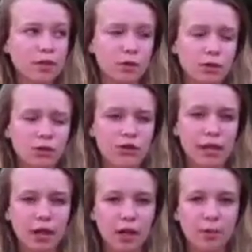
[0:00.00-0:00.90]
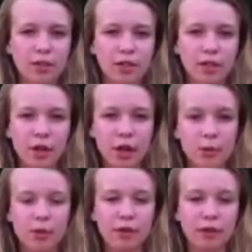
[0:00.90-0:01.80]
and soldiers cannot come into your home
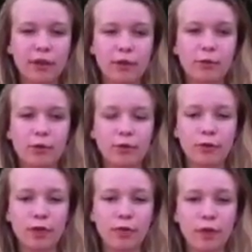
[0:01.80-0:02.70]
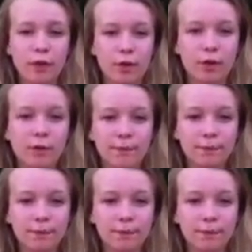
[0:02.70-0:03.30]
without the approval of the owner.